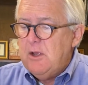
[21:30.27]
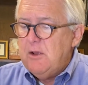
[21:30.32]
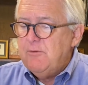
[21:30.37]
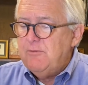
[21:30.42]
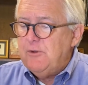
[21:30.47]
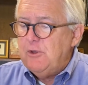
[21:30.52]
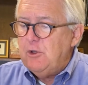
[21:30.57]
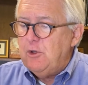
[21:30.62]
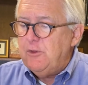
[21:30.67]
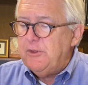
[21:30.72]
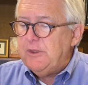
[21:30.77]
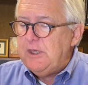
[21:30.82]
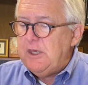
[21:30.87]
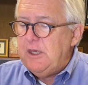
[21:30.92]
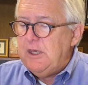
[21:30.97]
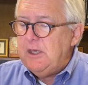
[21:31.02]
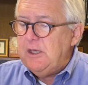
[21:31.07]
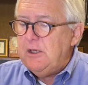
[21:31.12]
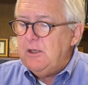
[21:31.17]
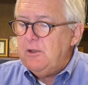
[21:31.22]
fill the
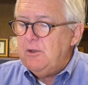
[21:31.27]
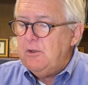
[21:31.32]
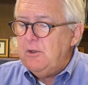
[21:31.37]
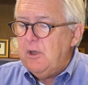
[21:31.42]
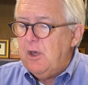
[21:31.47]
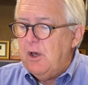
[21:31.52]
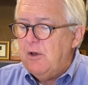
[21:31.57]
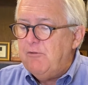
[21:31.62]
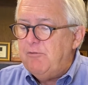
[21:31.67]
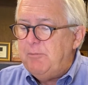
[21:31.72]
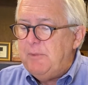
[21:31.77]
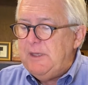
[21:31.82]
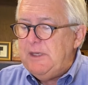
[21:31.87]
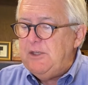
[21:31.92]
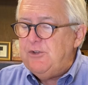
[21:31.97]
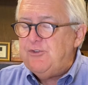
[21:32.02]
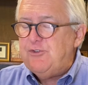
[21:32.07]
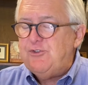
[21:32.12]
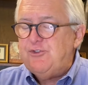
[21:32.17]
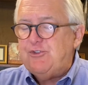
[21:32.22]
king of
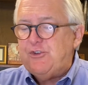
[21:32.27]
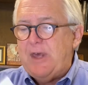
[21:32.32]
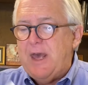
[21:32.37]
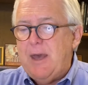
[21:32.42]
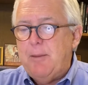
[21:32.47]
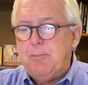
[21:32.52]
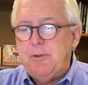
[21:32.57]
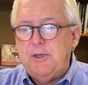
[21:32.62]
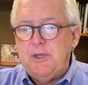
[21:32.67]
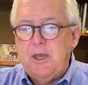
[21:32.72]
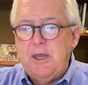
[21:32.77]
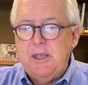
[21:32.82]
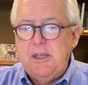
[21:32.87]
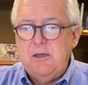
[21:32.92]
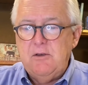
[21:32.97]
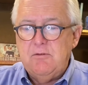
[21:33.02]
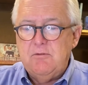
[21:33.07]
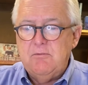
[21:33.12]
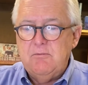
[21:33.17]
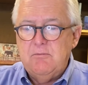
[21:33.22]
beasts'
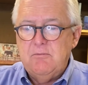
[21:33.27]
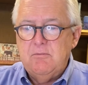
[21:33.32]
appetite?